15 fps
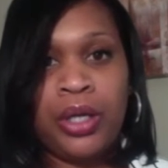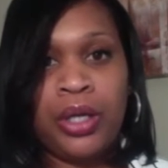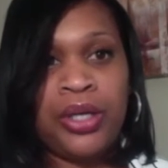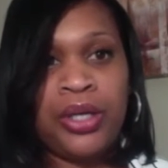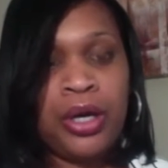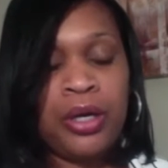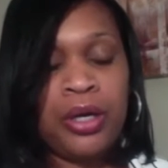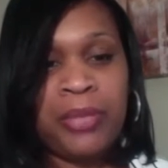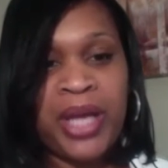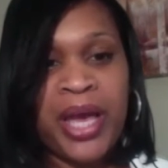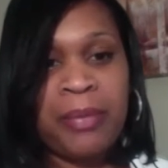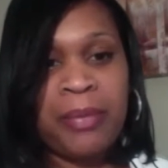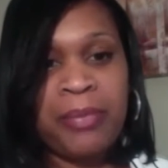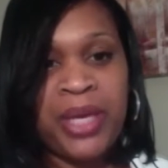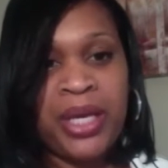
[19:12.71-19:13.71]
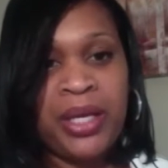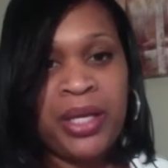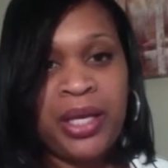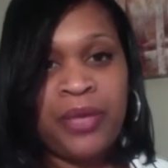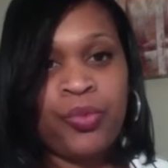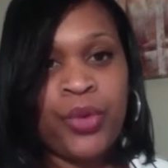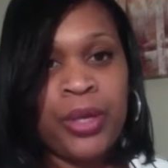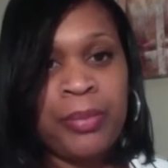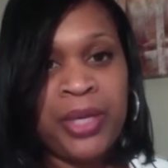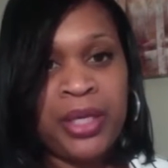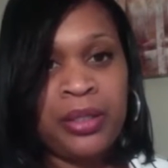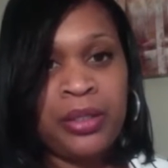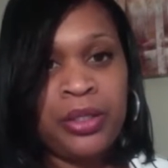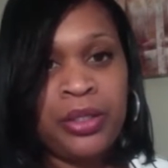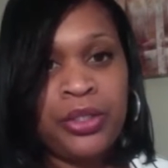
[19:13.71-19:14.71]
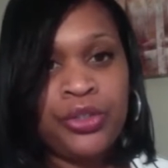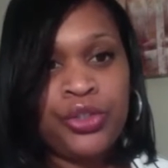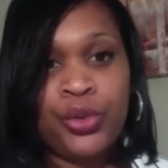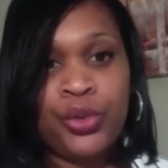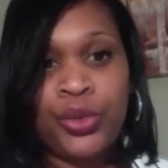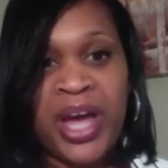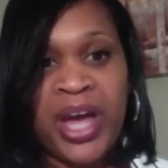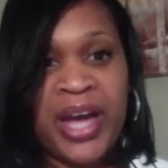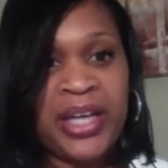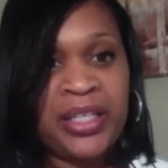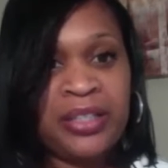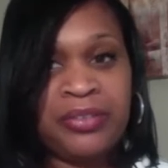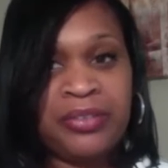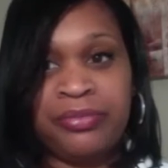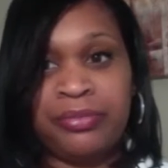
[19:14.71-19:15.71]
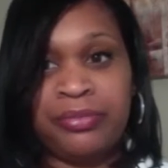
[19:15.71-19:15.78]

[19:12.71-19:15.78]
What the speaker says: young Black men and women to kind of